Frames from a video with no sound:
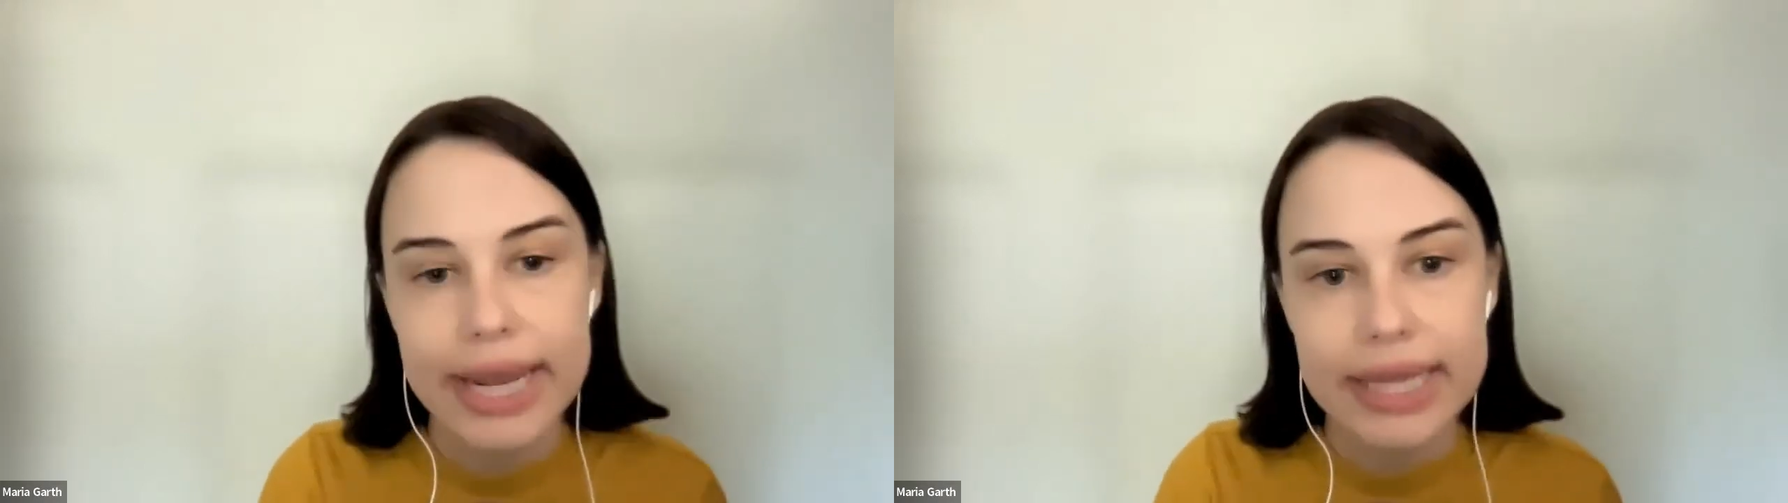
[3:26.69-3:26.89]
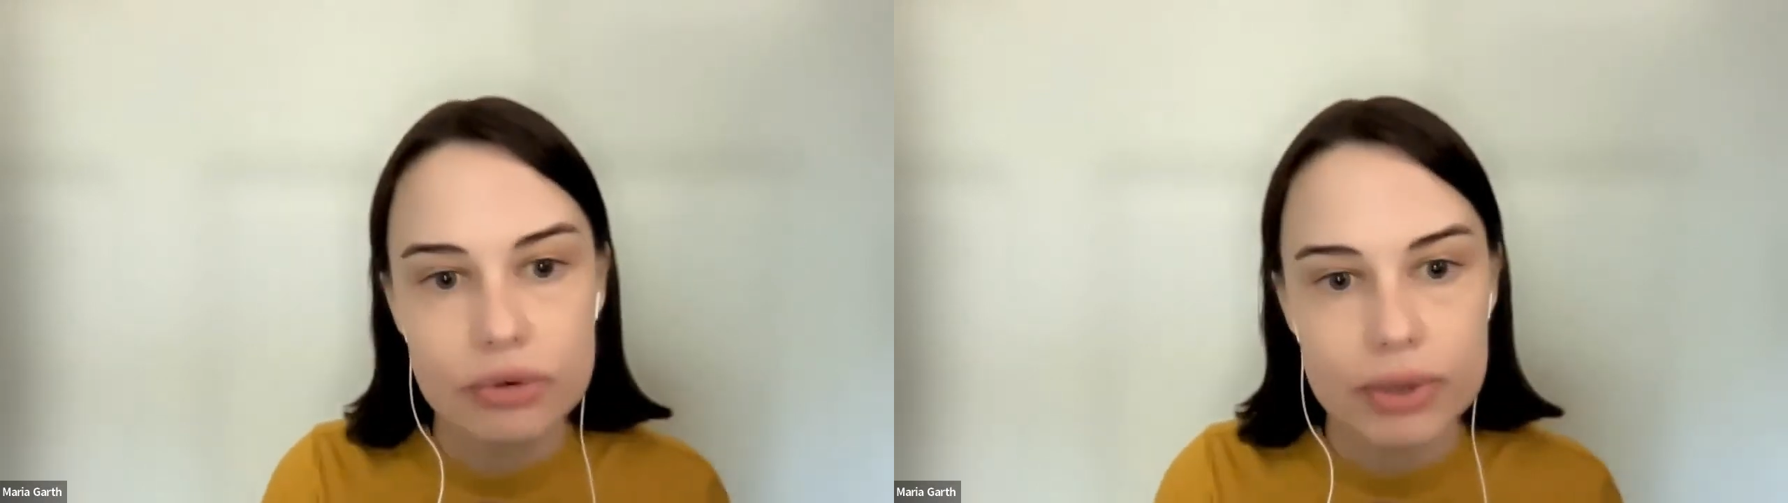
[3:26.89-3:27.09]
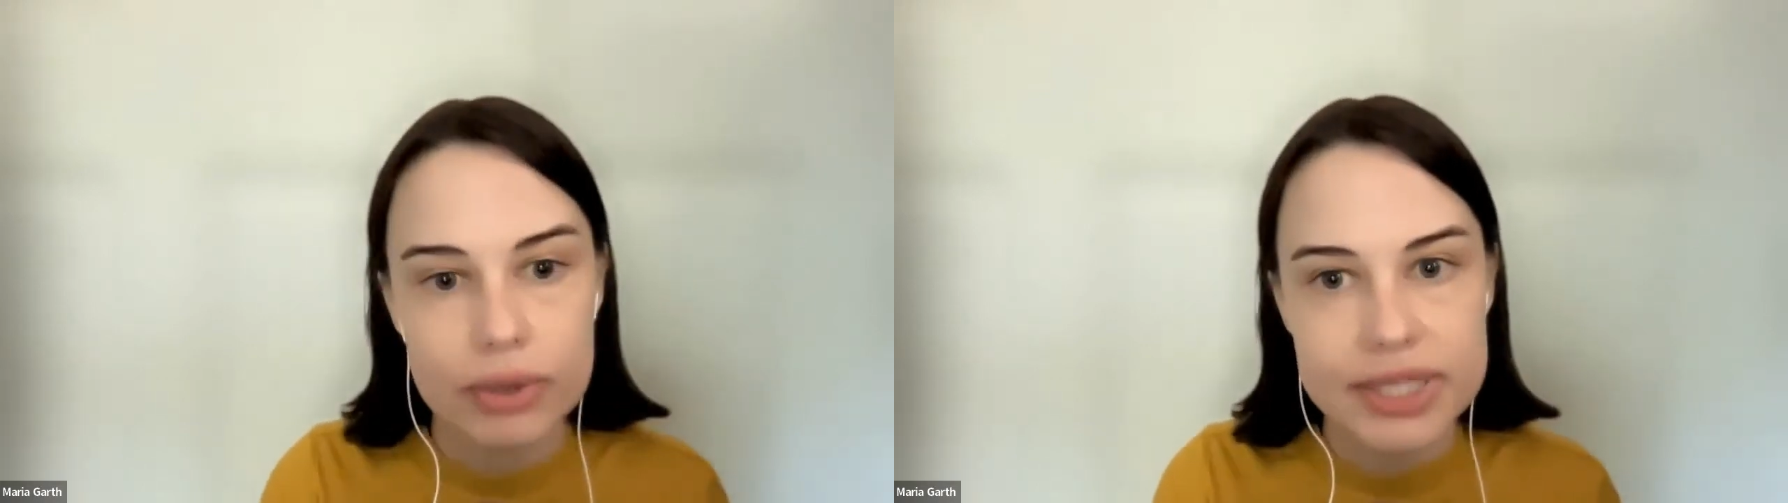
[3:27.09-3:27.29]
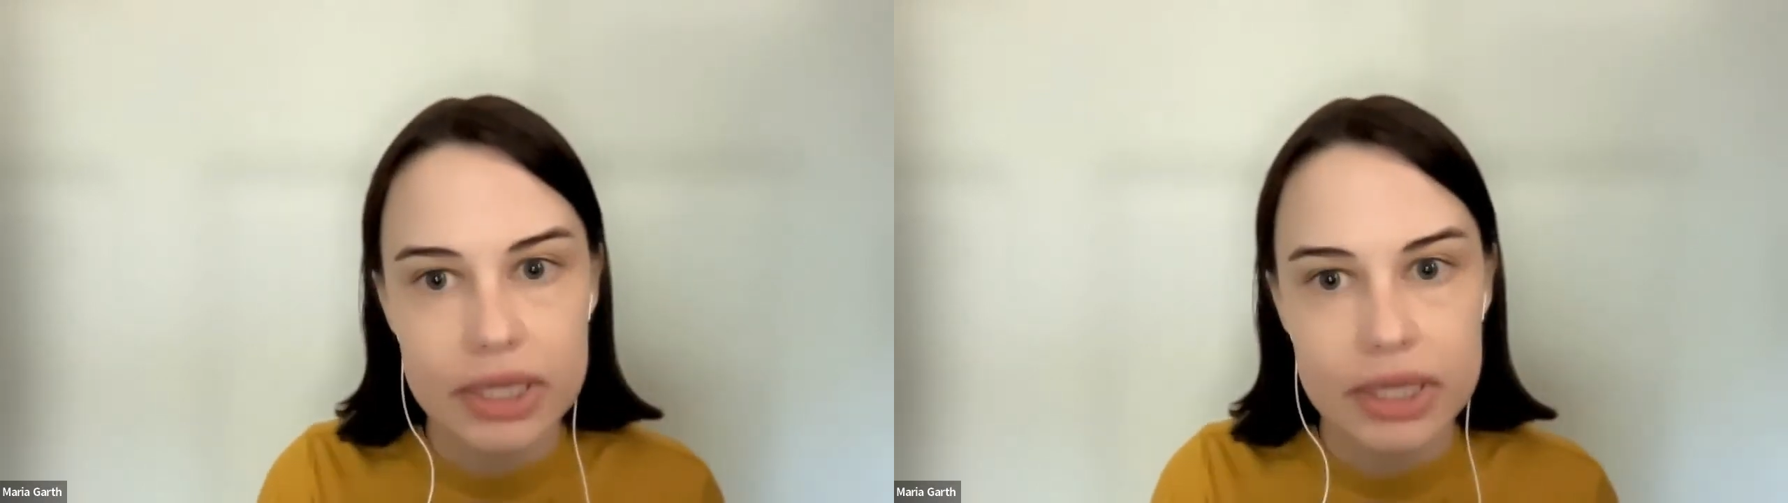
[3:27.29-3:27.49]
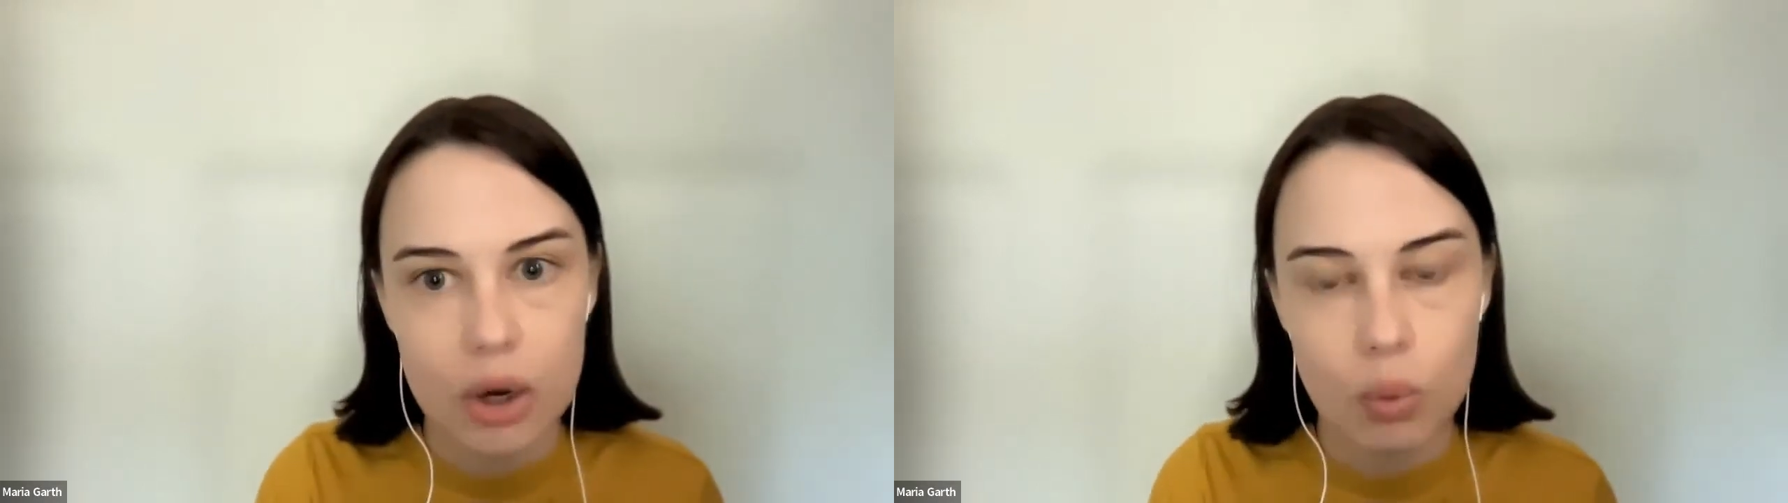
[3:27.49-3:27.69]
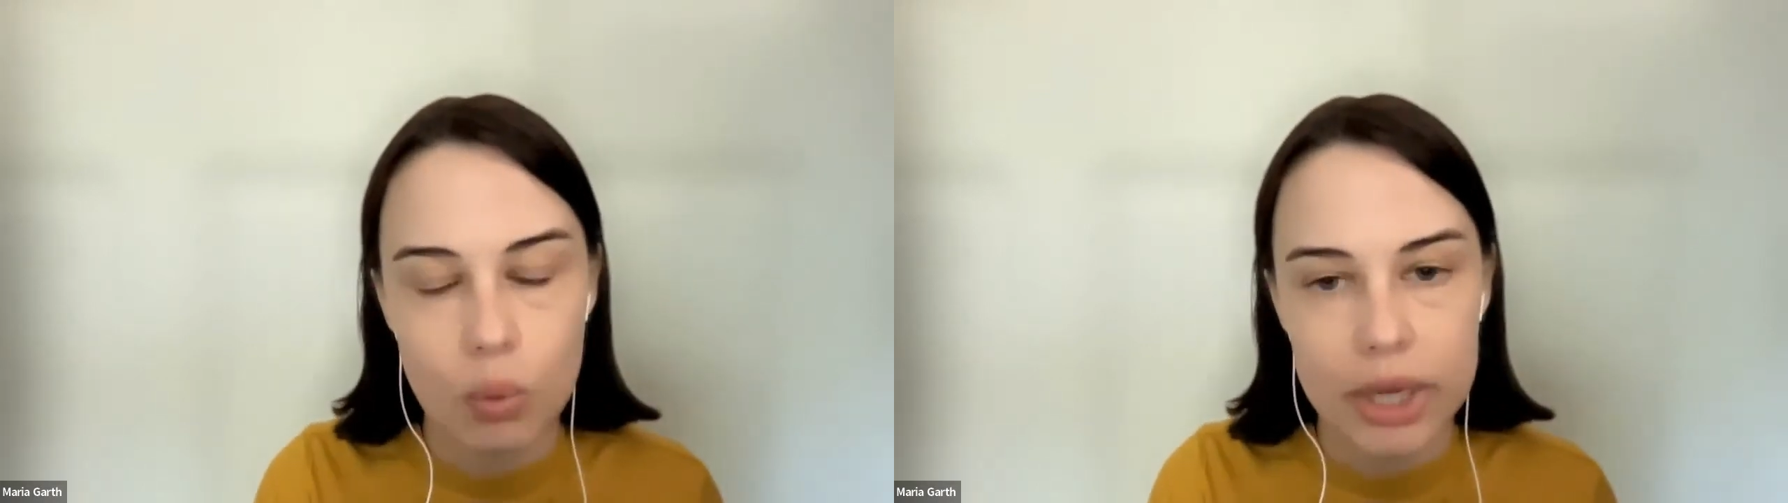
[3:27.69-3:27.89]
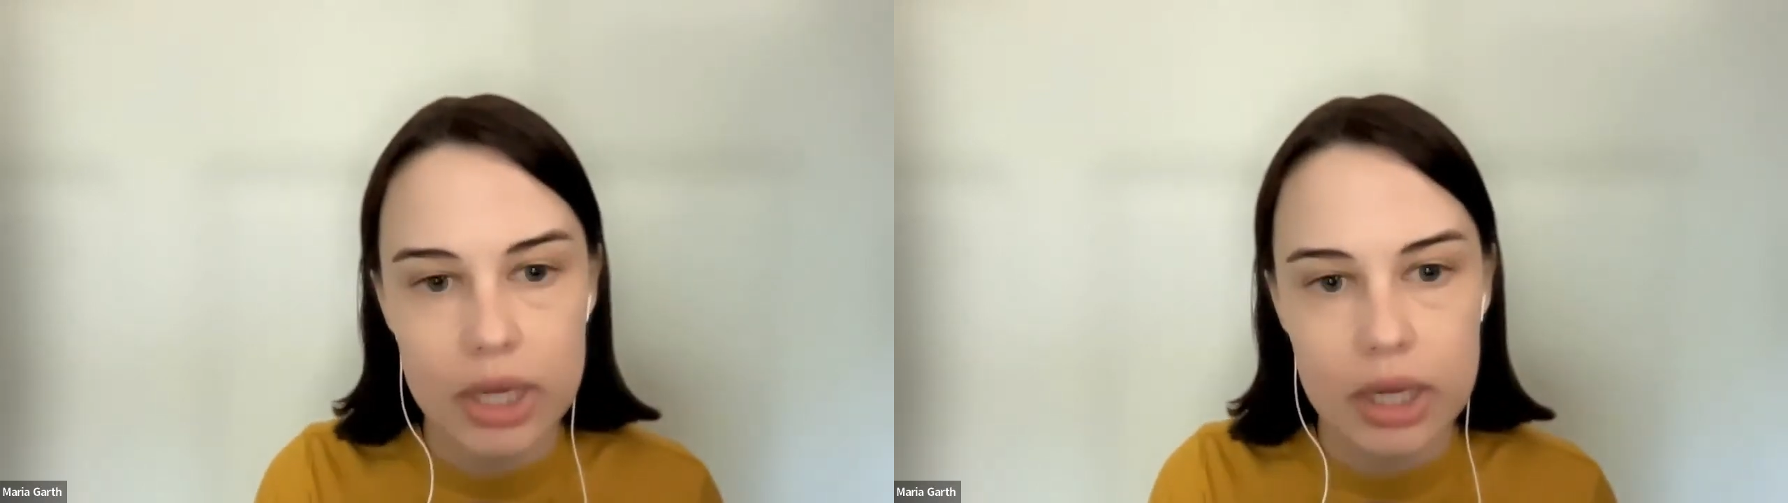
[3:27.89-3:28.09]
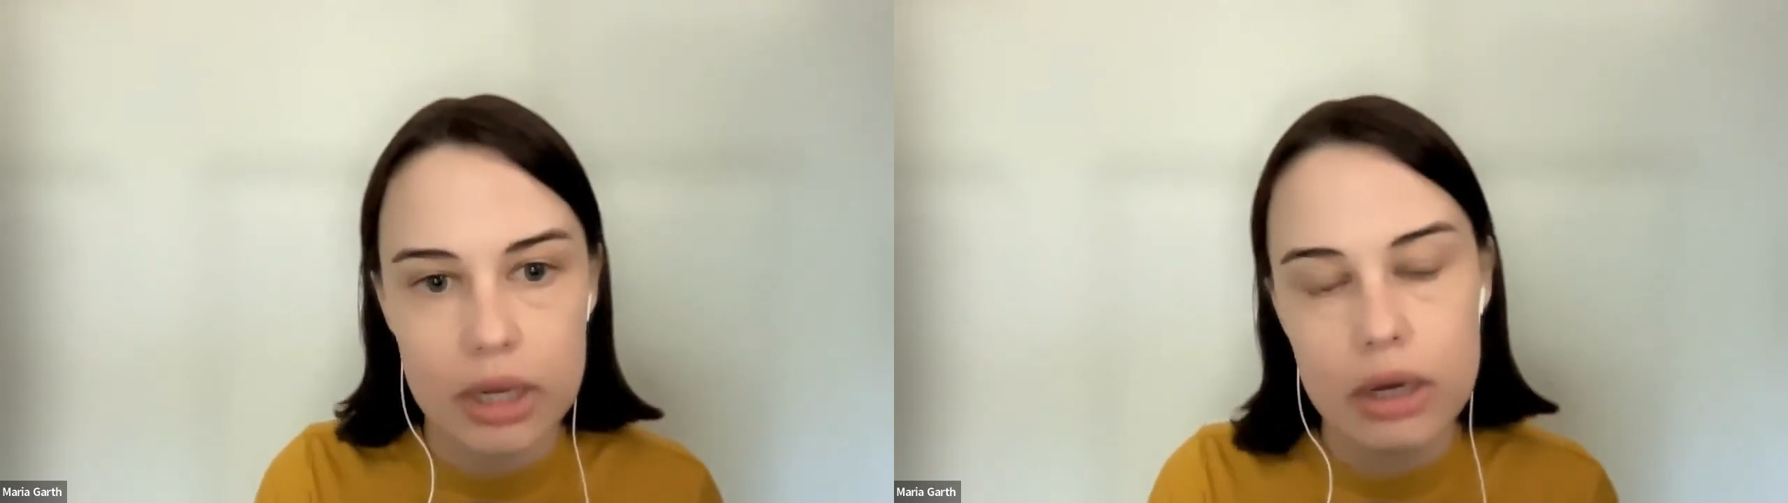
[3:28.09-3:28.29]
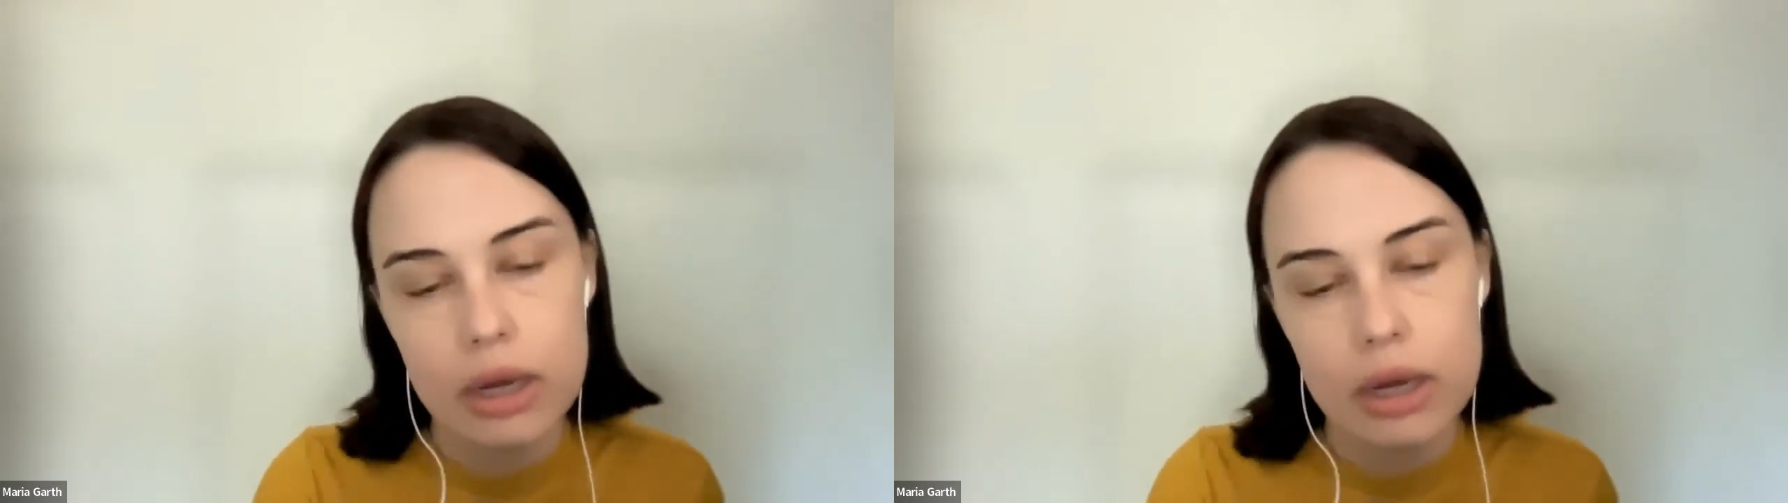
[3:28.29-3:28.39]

And the reason that we